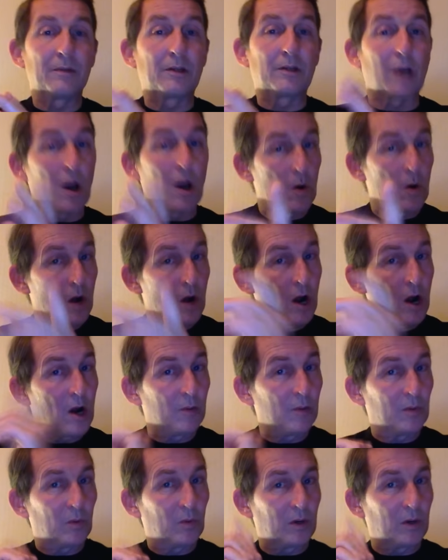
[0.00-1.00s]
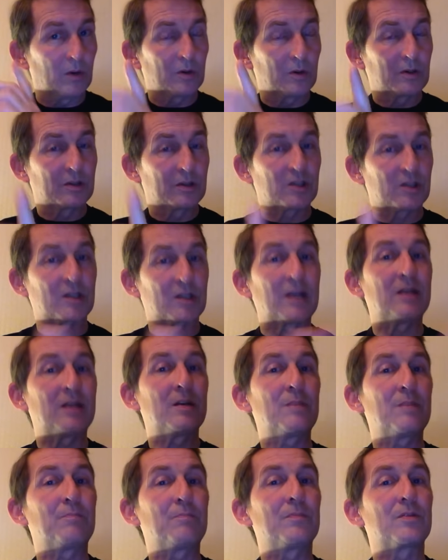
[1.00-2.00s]
Go home and we'll
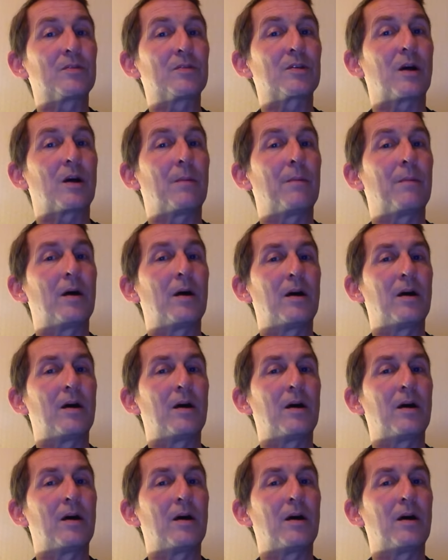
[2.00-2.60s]
send some